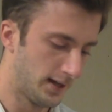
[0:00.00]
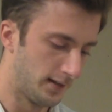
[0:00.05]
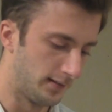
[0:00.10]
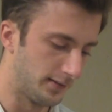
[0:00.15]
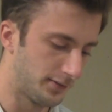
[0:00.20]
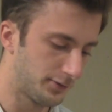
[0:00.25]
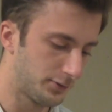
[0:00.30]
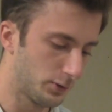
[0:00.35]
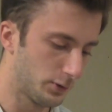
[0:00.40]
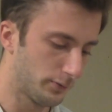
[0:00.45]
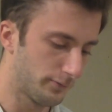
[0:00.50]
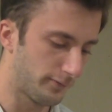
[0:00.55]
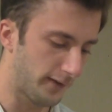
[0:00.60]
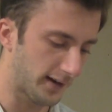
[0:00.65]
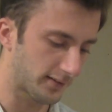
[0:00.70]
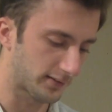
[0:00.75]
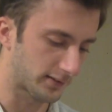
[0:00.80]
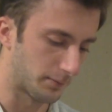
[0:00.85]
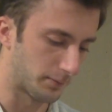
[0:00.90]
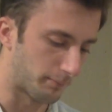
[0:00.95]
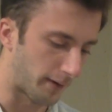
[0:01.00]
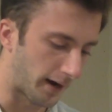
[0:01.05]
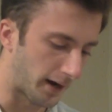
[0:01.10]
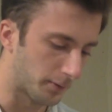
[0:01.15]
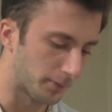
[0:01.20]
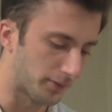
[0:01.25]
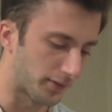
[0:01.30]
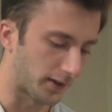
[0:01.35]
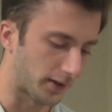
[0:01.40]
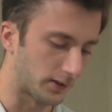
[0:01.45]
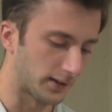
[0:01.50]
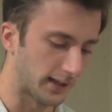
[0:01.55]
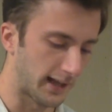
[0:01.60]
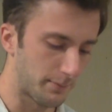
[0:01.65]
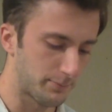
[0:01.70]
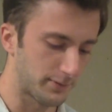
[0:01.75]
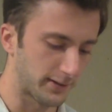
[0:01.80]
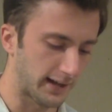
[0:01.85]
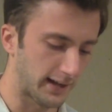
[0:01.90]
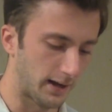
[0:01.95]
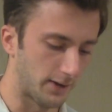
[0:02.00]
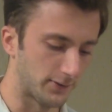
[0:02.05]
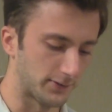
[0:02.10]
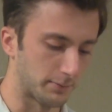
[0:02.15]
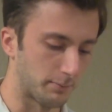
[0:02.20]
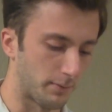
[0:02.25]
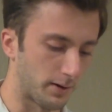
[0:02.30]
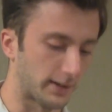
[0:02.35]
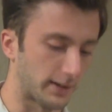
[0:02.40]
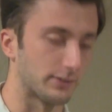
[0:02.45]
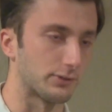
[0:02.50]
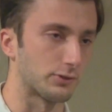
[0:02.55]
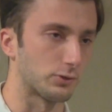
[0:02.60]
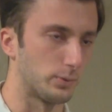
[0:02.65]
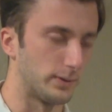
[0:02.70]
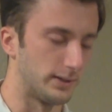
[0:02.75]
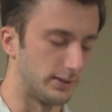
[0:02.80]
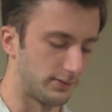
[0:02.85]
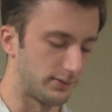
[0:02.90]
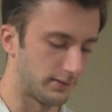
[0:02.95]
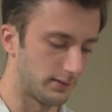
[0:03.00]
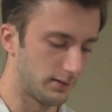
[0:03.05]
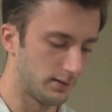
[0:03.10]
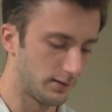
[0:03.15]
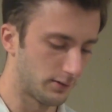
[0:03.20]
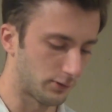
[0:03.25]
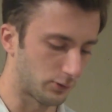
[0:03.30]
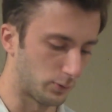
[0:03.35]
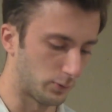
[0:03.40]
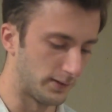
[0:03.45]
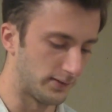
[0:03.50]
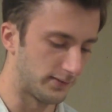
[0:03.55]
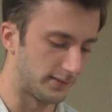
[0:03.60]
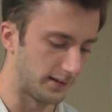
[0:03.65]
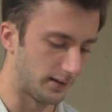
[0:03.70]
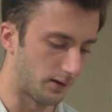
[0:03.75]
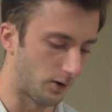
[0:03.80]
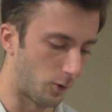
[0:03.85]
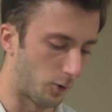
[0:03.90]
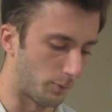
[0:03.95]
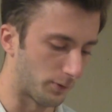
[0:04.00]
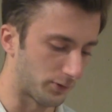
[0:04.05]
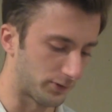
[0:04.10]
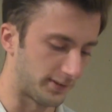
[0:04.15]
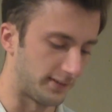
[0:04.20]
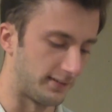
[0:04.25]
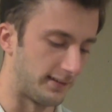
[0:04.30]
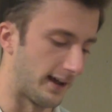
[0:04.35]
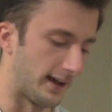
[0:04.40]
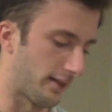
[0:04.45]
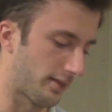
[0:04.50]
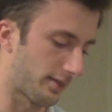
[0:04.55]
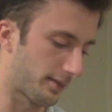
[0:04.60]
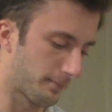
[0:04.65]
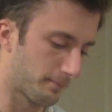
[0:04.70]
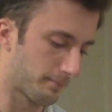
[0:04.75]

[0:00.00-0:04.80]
These two effects, combined with a collapsing housing market, squeezed it almost to death.